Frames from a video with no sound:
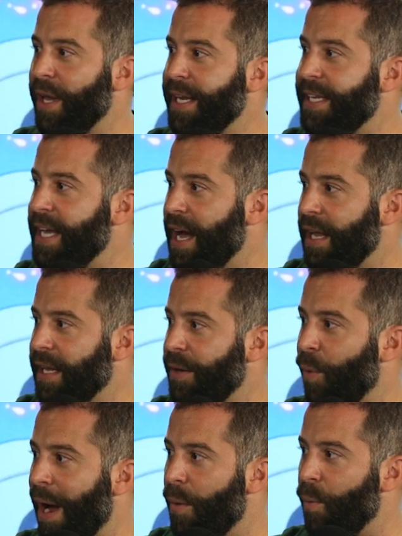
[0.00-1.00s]
like, Ball yeah,
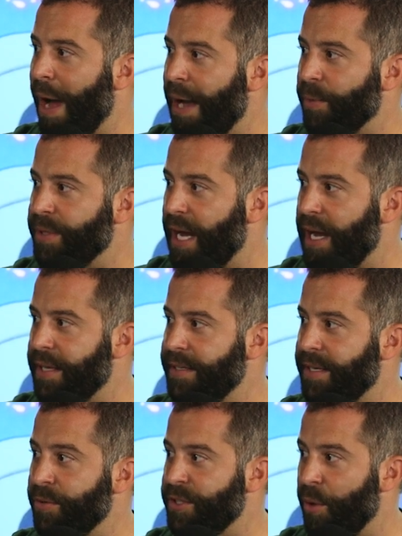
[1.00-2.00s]
is. Like, wow, wow, yeah,
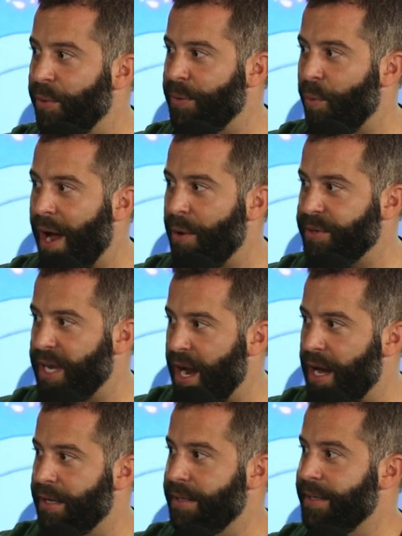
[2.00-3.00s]
no, totally, wow, yeah.
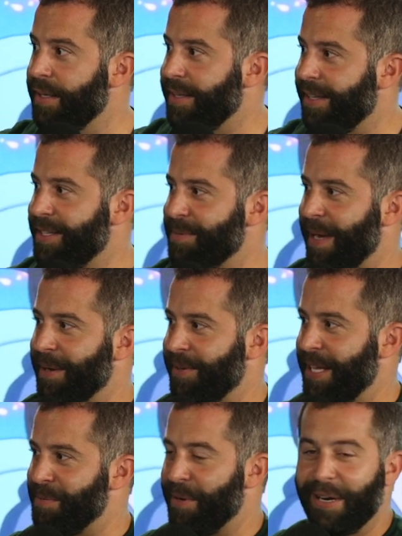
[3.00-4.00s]
That's my
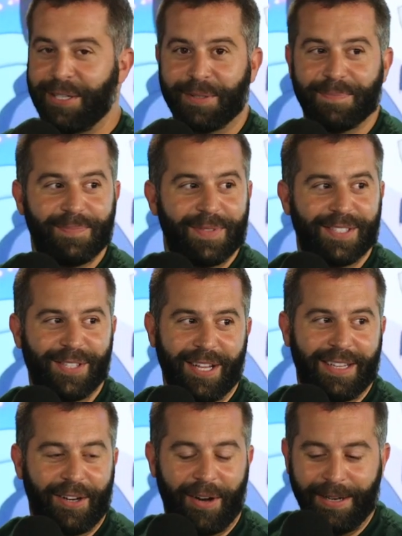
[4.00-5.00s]
that's my Rachel. Yeah. It's not
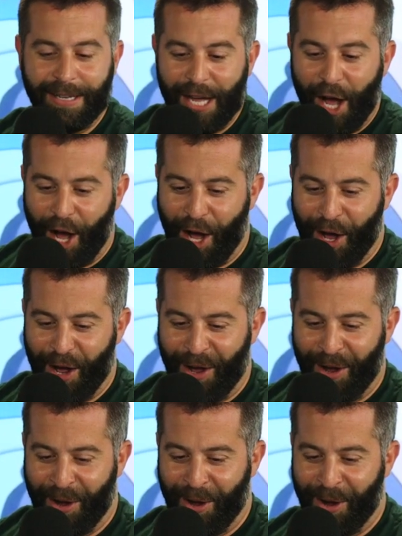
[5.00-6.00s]
that great.
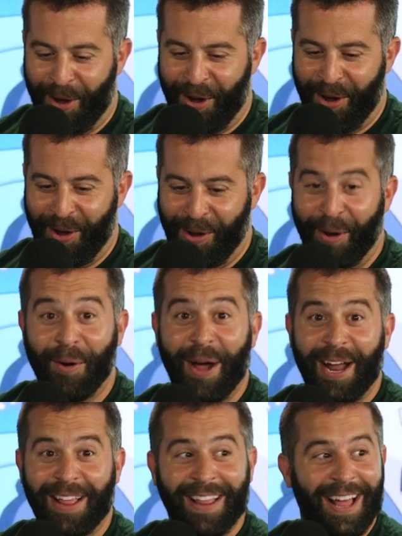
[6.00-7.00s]

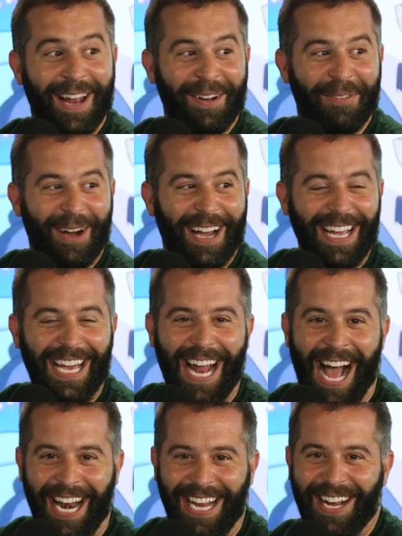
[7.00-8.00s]
Alrighty then, we're gonna get
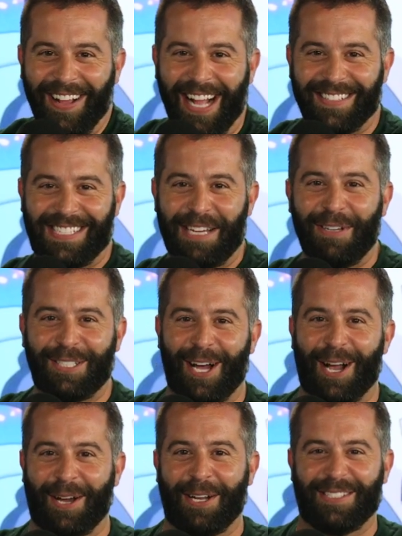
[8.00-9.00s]
out of here. That's TV
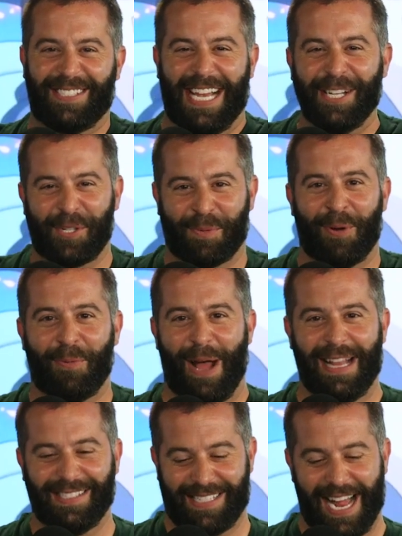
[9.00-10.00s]
Talk on a sensual
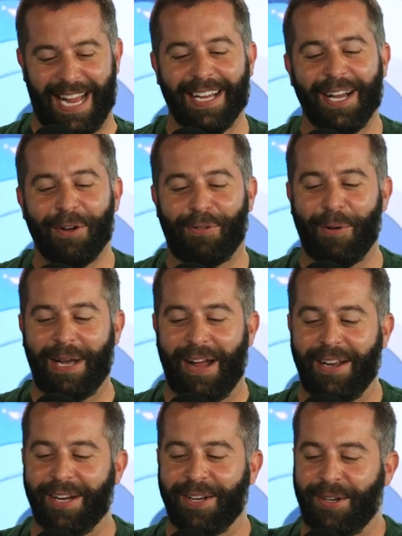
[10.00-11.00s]
Wednesday. Before we get out of
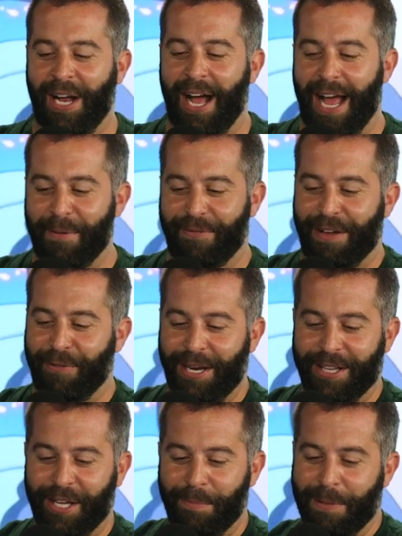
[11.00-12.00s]
here, uh, Emma Fyffe, where can
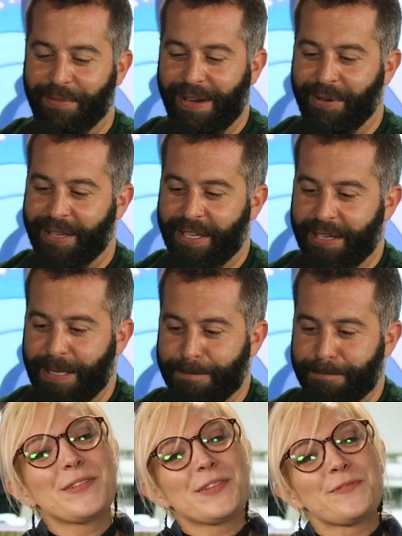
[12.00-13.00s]
the good people find you on the internet?
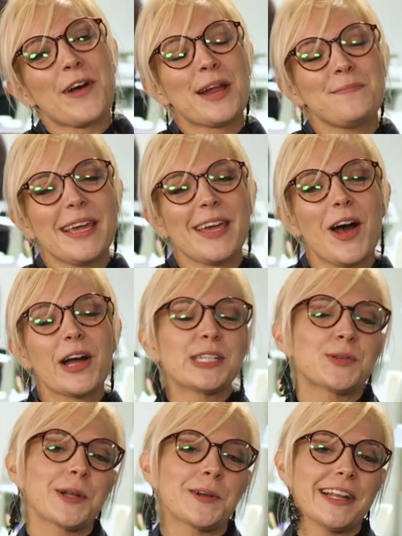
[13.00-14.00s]
can find me on
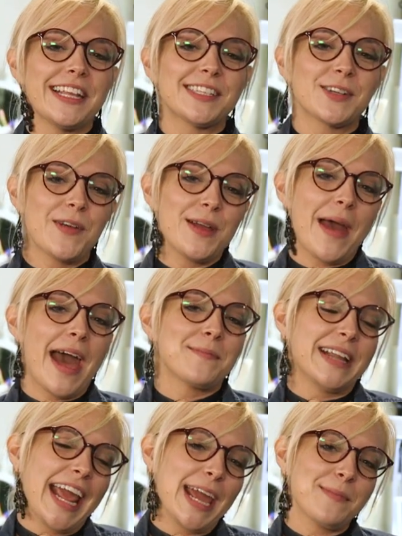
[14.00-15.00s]
Twitter and Instagram at
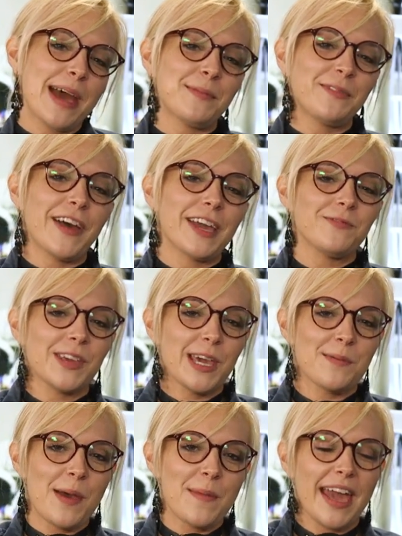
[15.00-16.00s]
my name Emma Fyffe, E
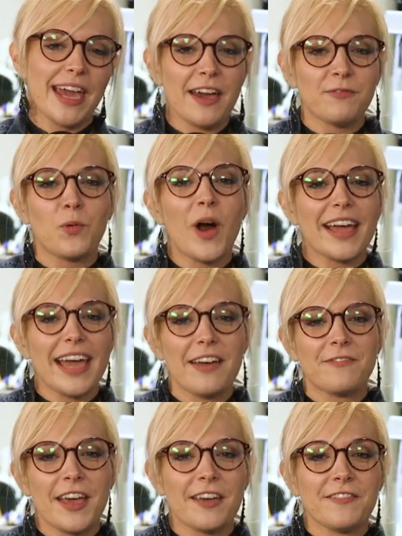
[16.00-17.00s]
M M A F Y
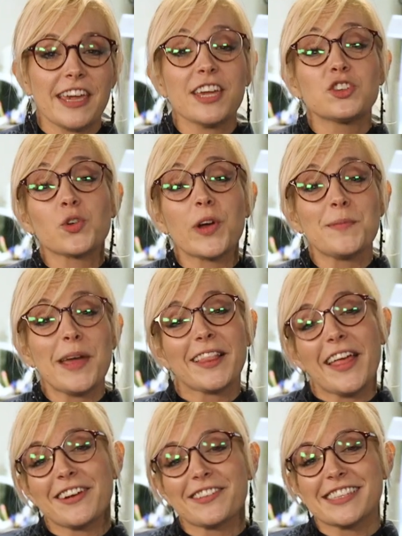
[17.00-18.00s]
F F E. Join me
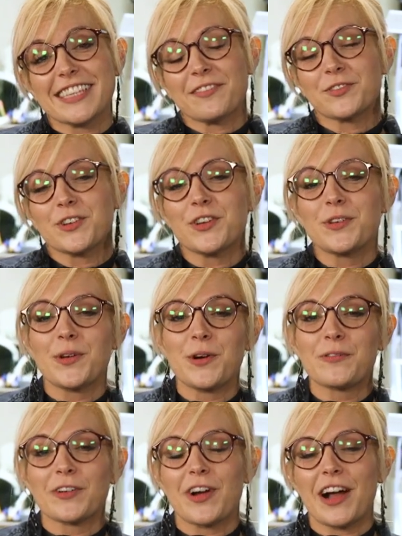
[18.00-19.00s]
later this afternoon
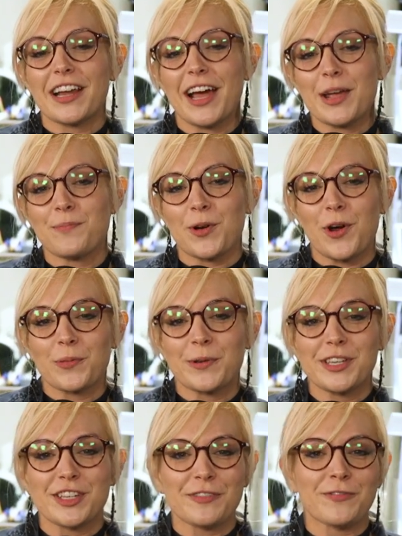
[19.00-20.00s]
over on Hyper
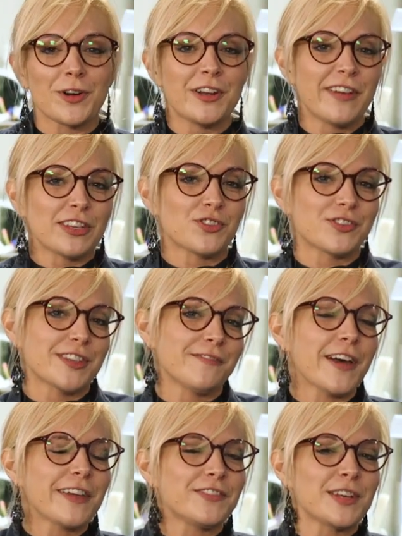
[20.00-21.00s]
RPG for Adventures in
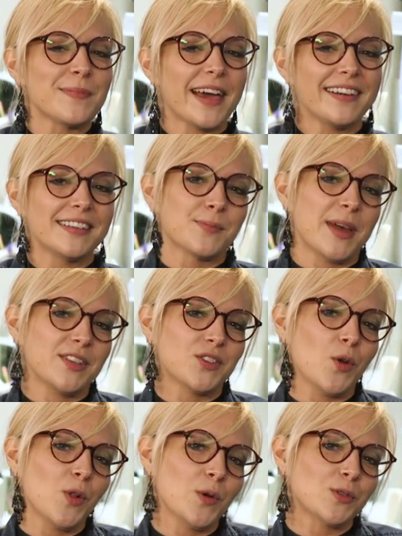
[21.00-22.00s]
Fifedom. That is my
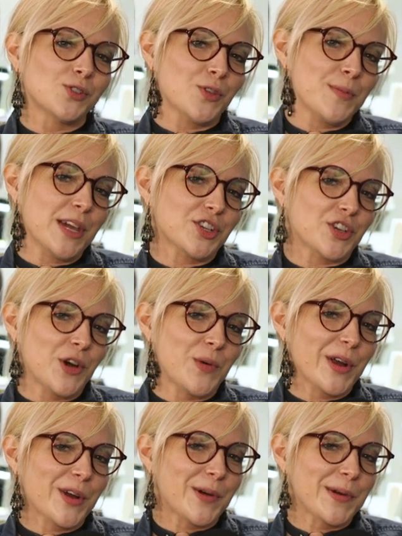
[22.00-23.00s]
solo streaming show.
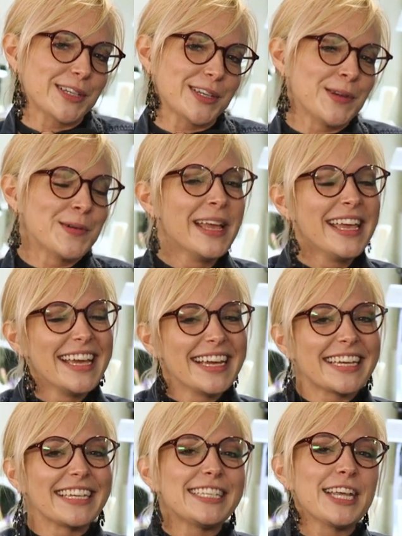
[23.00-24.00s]
We are going to
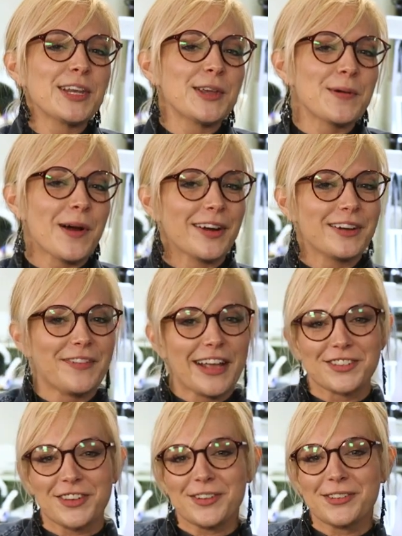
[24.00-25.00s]
continue our
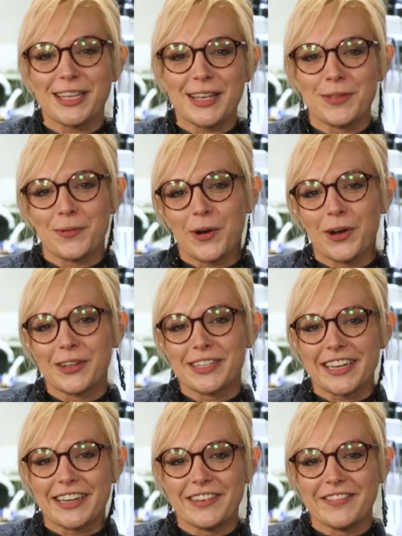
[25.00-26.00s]
adventures in the world
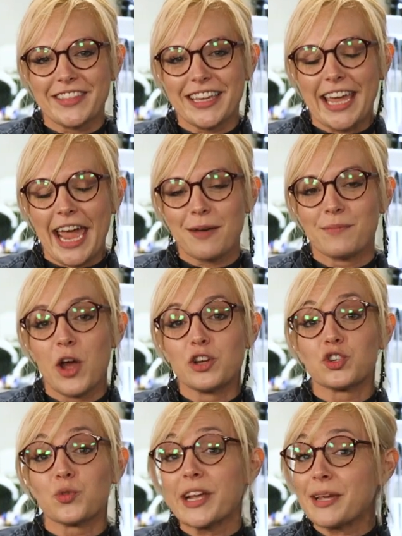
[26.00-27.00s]
of the Fifey. game
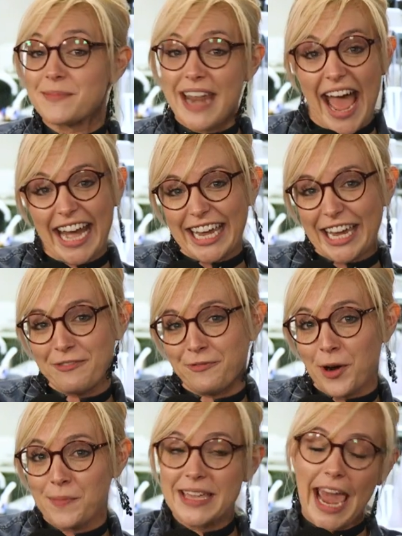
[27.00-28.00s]
Dream Daddy
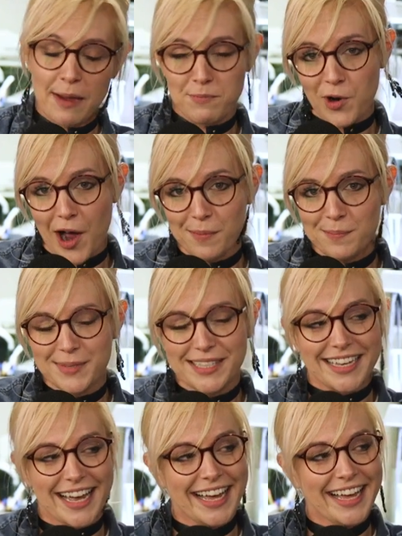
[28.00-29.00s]
from Game
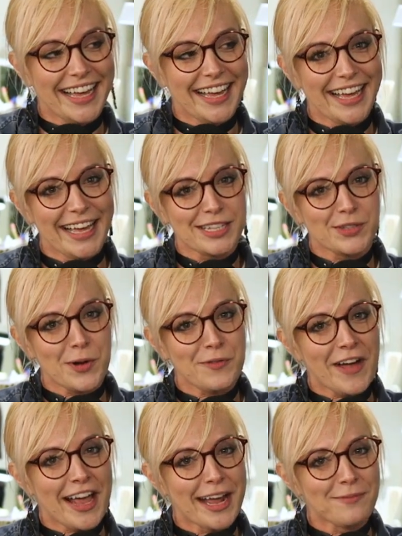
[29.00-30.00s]
Grumps. Uh, it's real
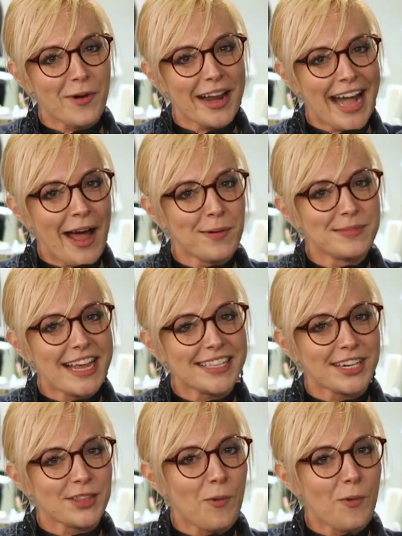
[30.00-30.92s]
fun. I'm right now. I'm testing the